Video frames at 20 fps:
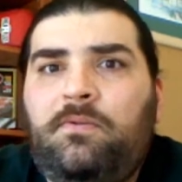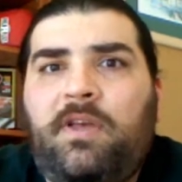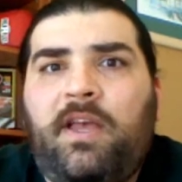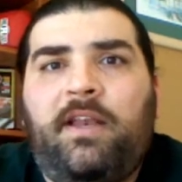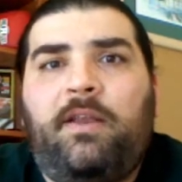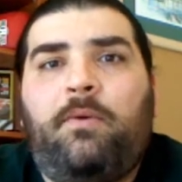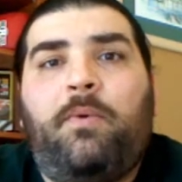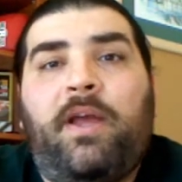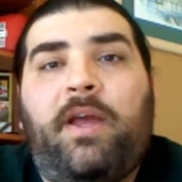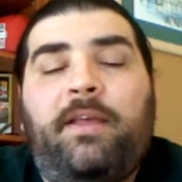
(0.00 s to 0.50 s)

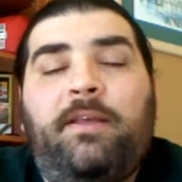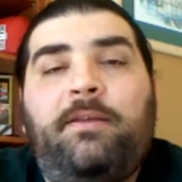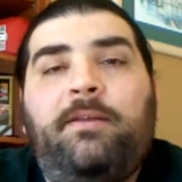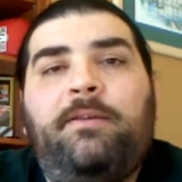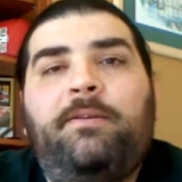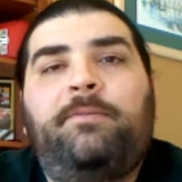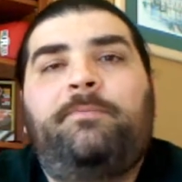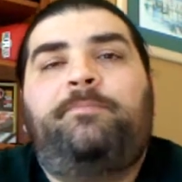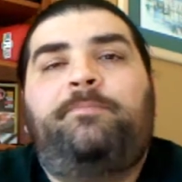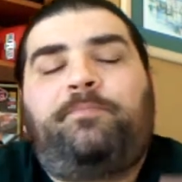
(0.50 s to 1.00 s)
Anyway.
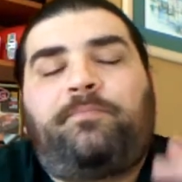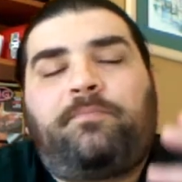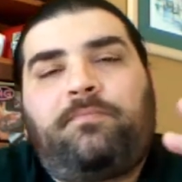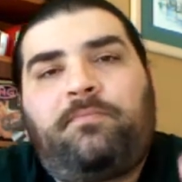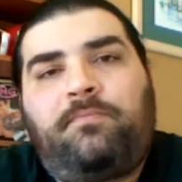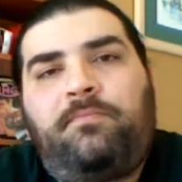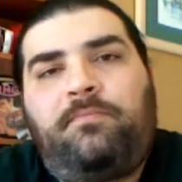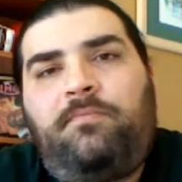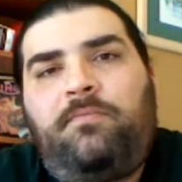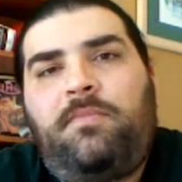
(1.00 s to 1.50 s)

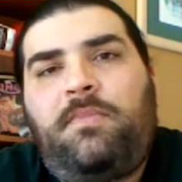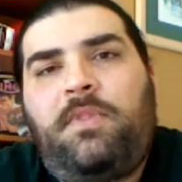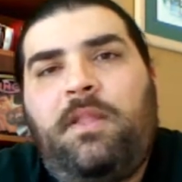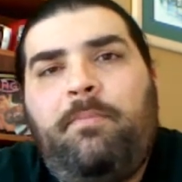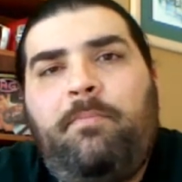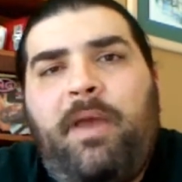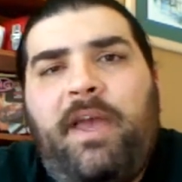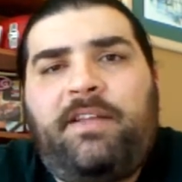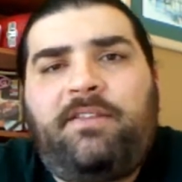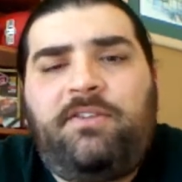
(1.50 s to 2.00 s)

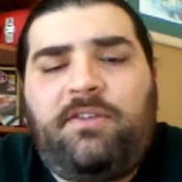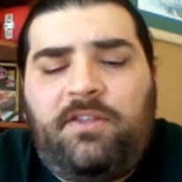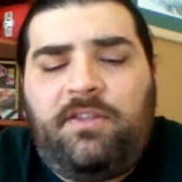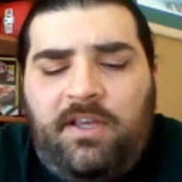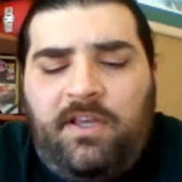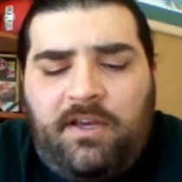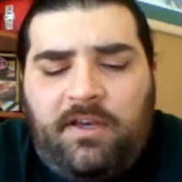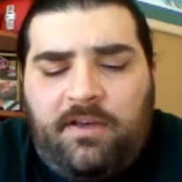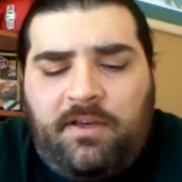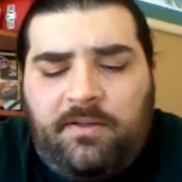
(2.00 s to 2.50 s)
Back to
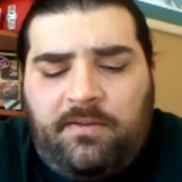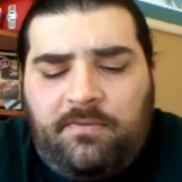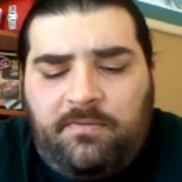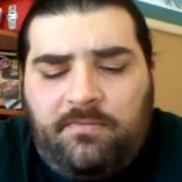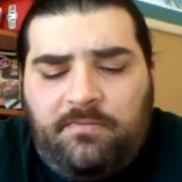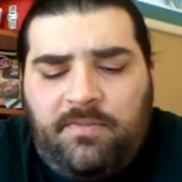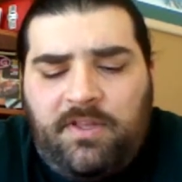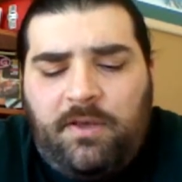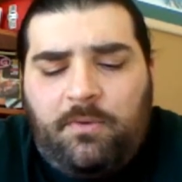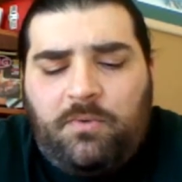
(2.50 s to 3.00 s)
the
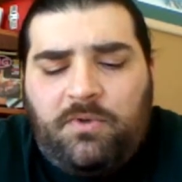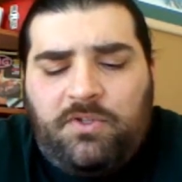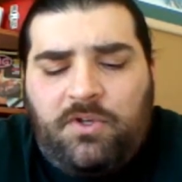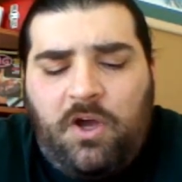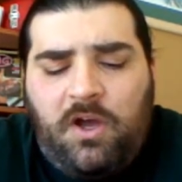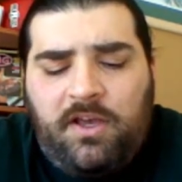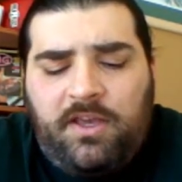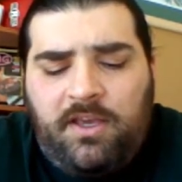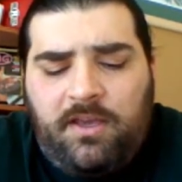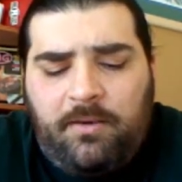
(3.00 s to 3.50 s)
thing we're
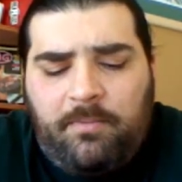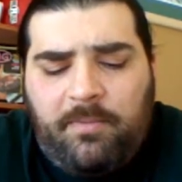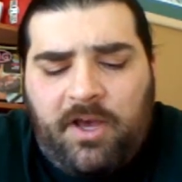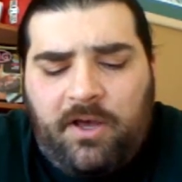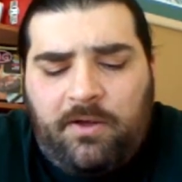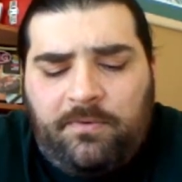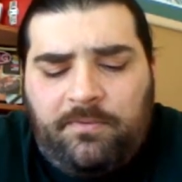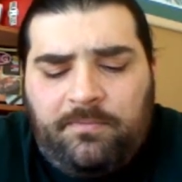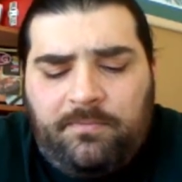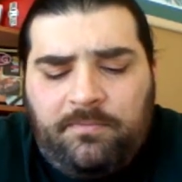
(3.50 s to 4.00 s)
talking
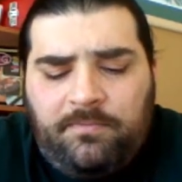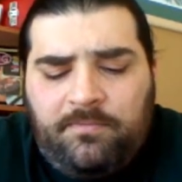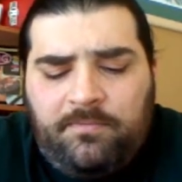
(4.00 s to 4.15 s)
about.